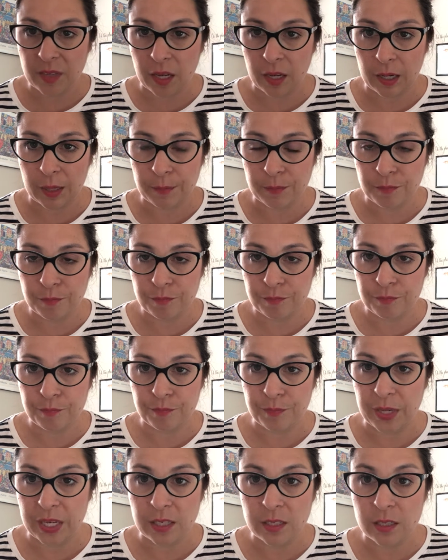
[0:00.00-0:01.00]
I'm
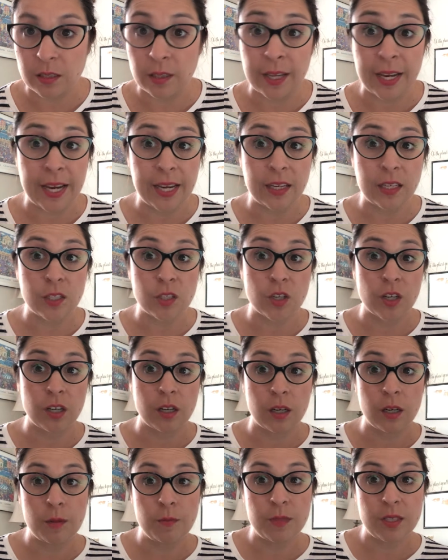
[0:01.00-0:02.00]
being delayed in
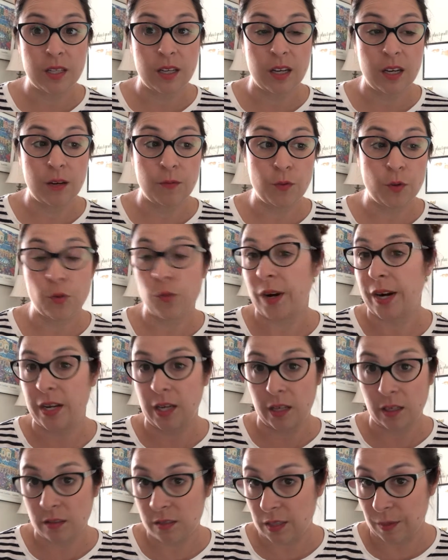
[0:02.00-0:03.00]
terms of
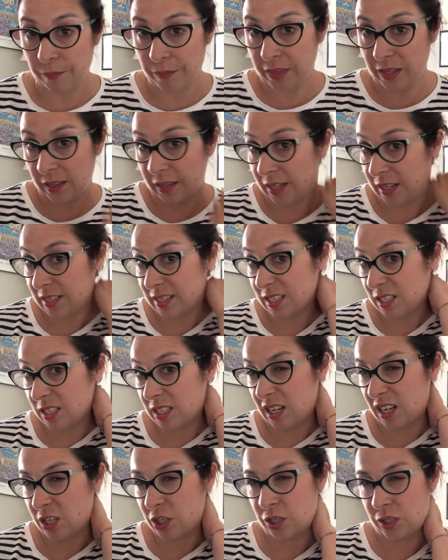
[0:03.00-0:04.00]
grading something like a
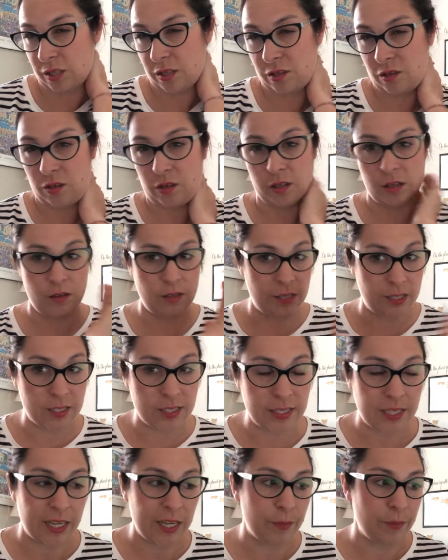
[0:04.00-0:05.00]
discussion or an
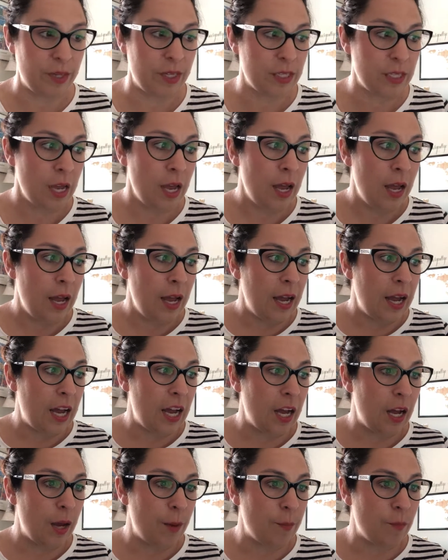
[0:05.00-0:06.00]
assignment.
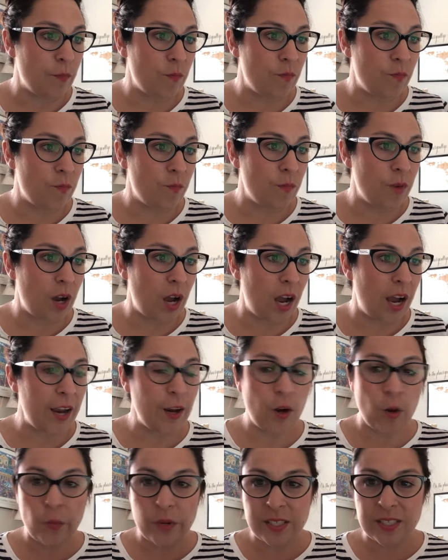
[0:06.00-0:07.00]

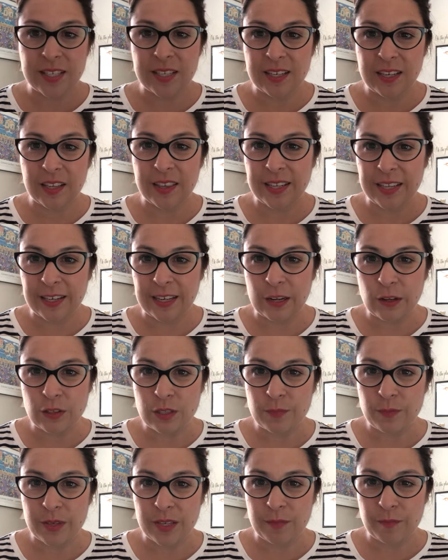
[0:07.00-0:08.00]
I always send out the
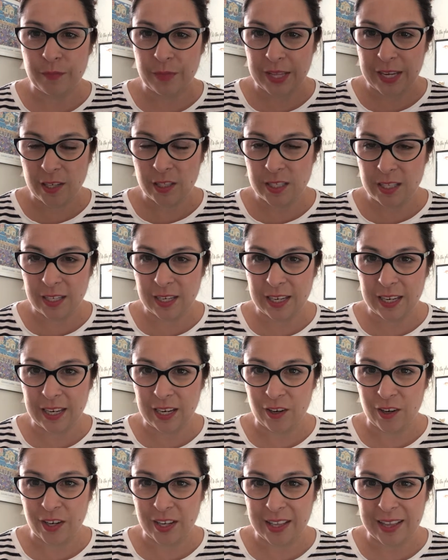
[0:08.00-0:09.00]
announcement, placing it
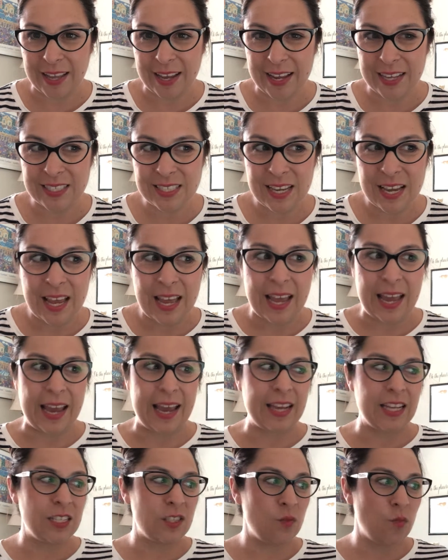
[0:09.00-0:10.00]
in our class,
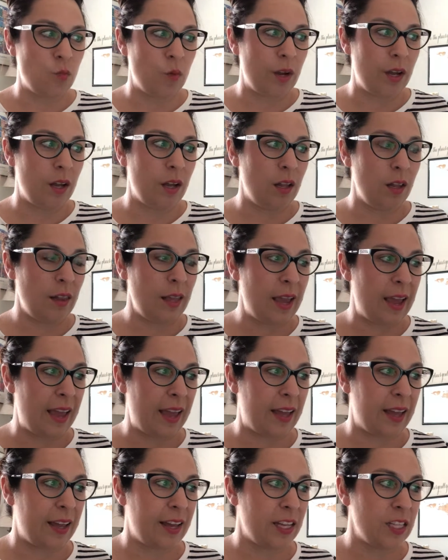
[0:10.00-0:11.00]
as well
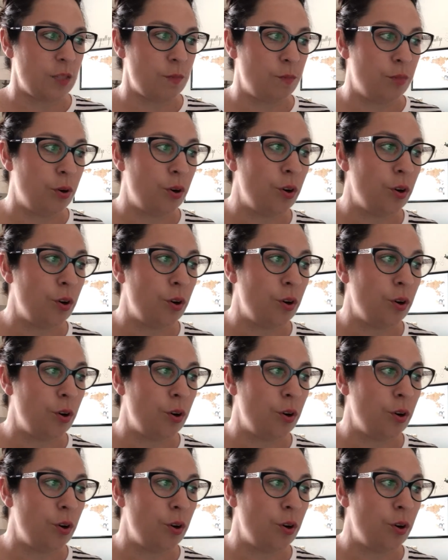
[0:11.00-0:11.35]
as